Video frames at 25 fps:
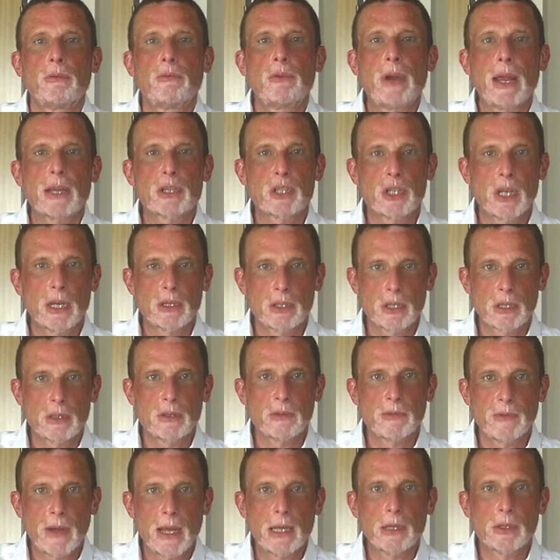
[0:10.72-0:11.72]
Reaction
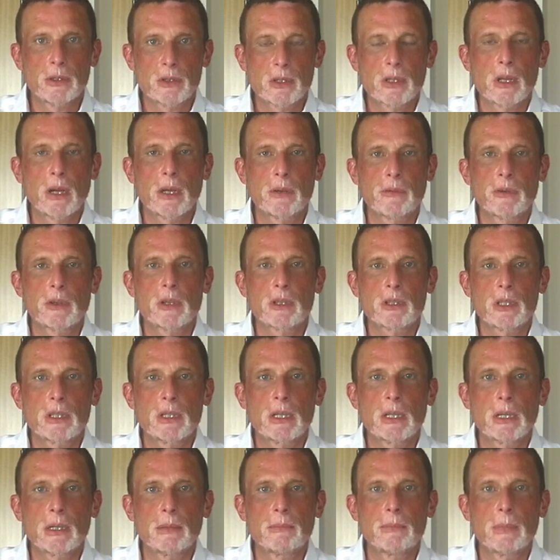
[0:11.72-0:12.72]
Engines values
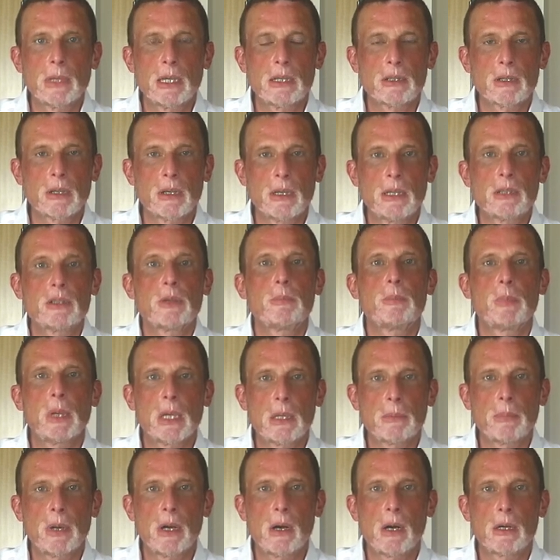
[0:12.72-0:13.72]
diversity. It's a
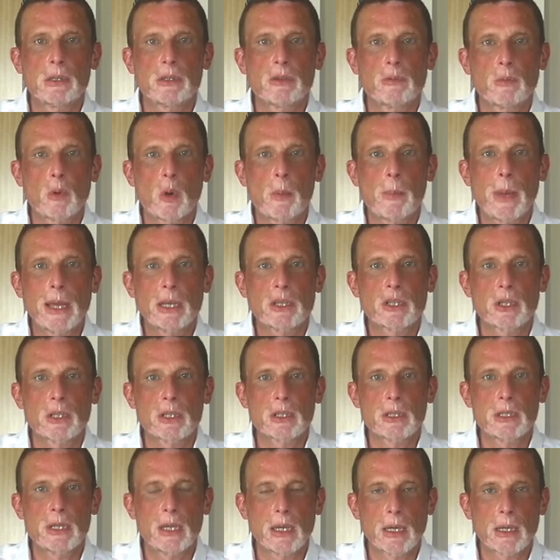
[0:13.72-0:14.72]
big part of what makes
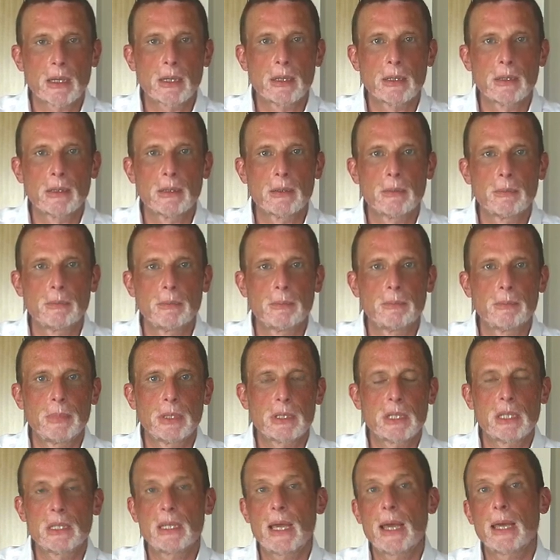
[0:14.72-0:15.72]
us tick.
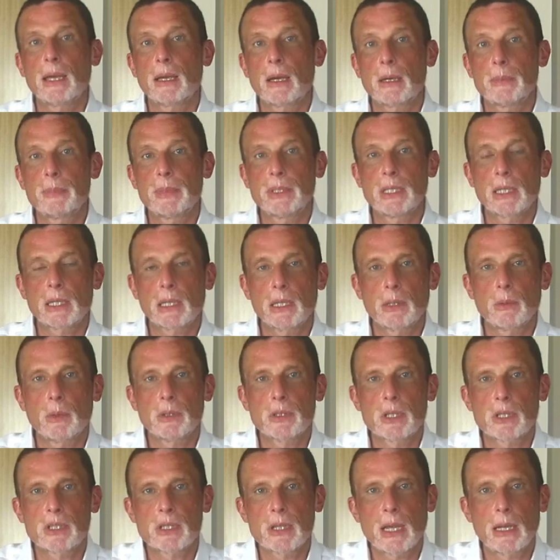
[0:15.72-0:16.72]
But today I particularly
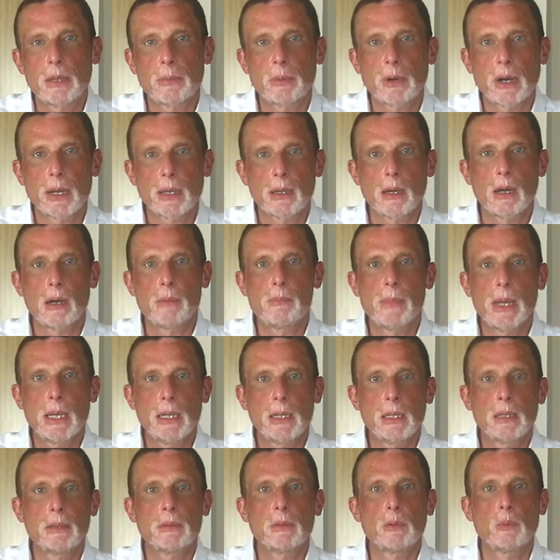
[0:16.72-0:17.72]
want to celebrate our
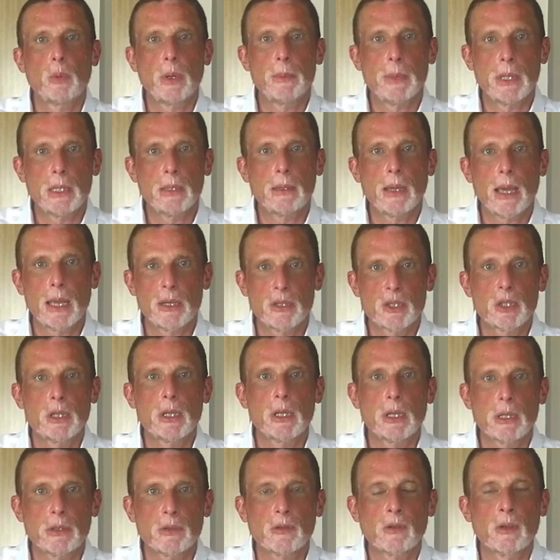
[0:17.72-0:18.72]
many women
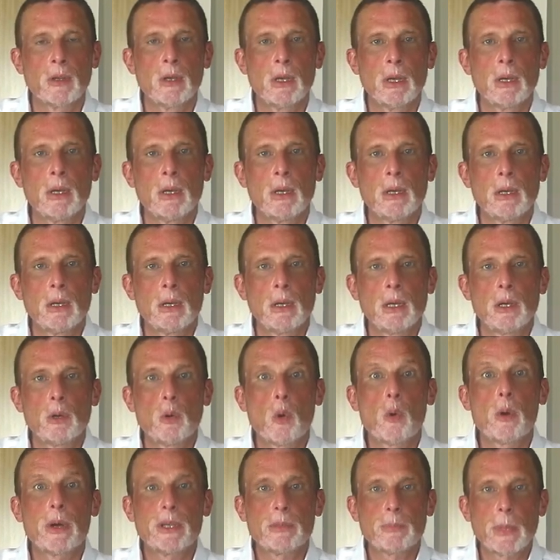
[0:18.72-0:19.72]
engineers
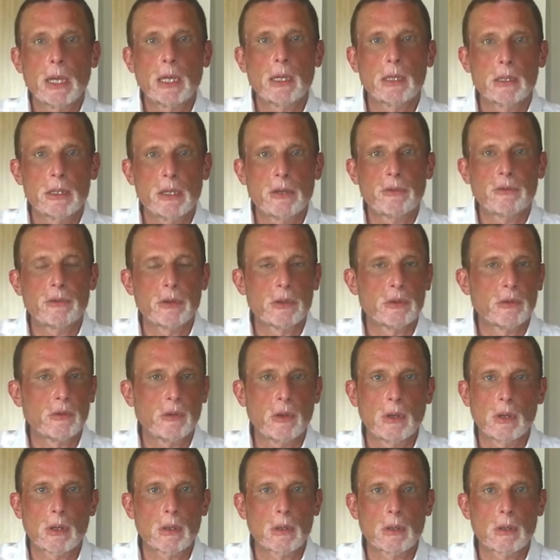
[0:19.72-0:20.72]
who always make a difference
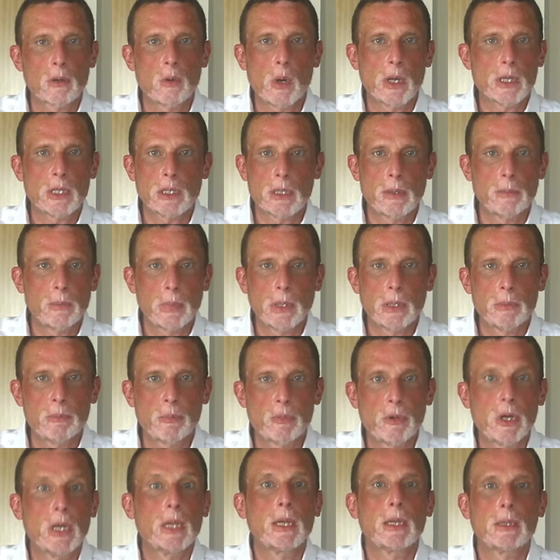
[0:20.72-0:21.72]
and are quite simply
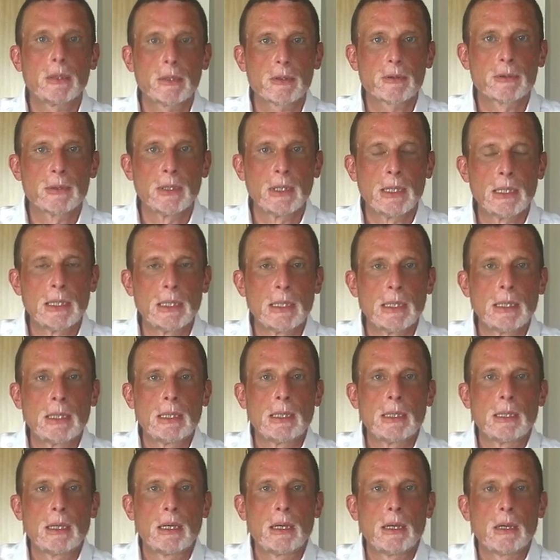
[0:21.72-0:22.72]
brilliant.
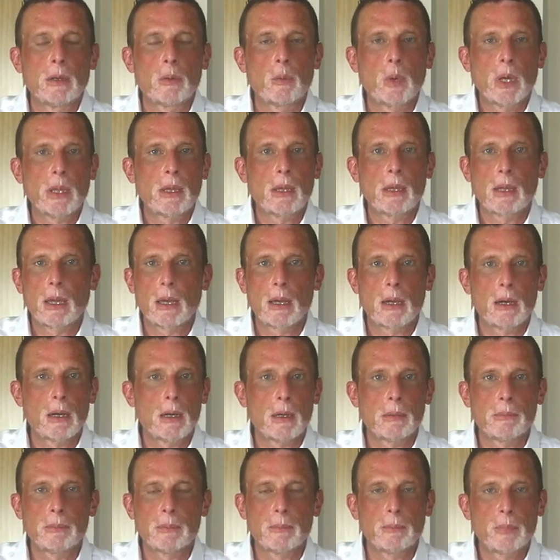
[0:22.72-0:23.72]
Whether they are